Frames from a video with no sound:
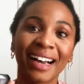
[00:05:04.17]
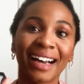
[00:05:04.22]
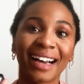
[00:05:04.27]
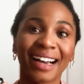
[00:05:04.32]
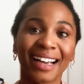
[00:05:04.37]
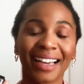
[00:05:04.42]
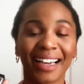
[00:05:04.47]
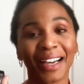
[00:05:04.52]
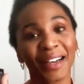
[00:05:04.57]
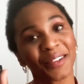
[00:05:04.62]
I
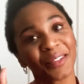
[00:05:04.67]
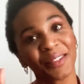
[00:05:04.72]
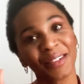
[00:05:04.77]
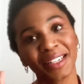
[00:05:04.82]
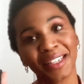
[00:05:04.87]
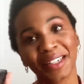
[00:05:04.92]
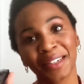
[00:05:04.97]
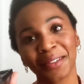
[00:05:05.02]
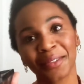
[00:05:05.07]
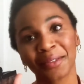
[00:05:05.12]
got
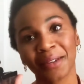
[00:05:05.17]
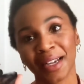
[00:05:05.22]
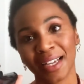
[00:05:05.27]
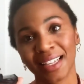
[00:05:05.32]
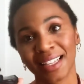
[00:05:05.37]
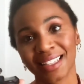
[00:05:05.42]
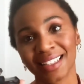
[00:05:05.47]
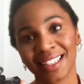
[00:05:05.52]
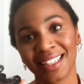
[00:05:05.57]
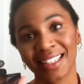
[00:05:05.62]
rid of
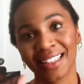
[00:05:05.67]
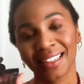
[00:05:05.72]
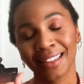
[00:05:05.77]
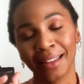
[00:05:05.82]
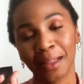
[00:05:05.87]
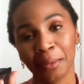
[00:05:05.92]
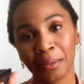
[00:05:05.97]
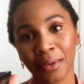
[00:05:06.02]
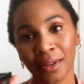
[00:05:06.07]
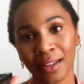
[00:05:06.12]
YSL
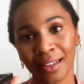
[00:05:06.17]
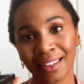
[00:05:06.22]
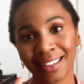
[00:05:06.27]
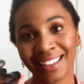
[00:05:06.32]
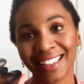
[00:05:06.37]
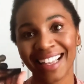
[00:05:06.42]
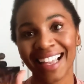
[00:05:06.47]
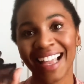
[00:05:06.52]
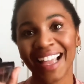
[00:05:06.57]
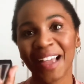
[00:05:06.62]
Libre
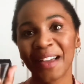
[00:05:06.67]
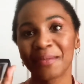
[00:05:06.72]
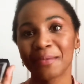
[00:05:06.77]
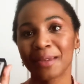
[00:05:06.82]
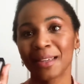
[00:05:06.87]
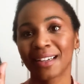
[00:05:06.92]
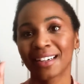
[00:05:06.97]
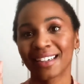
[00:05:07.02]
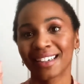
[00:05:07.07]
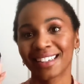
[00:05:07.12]

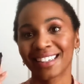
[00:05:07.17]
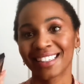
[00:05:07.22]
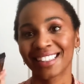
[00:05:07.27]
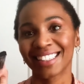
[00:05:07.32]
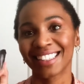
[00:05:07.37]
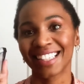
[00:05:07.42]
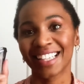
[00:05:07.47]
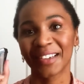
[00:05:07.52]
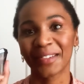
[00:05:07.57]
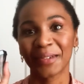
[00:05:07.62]
because
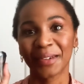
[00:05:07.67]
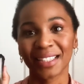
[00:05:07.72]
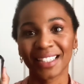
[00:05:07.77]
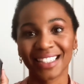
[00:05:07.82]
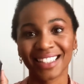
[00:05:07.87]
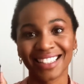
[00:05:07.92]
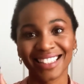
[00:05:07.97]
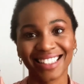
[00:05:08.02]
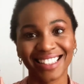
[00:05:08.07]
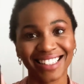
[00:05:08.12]
it was
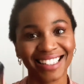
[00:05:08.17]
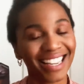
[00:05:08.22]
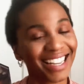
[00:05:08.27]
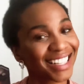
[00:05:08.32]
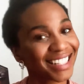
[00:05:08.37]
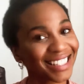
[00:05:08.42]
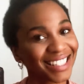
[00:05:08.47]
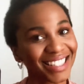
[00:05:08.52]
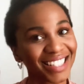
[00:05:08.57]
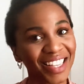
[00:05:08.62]
not
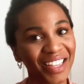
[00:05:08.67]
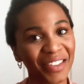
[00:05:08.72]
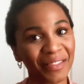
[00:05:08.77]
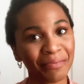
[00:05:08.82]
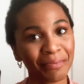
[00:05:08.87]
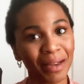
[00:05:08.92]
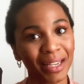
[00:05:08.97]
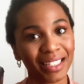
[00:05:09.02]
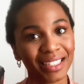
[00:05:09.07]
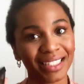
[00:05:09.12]

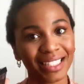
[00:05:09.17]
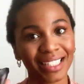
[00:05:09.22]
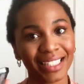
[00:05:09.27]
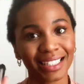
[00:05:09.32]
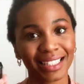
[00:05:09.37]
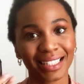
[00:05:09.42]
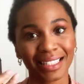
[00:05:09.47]
my scent.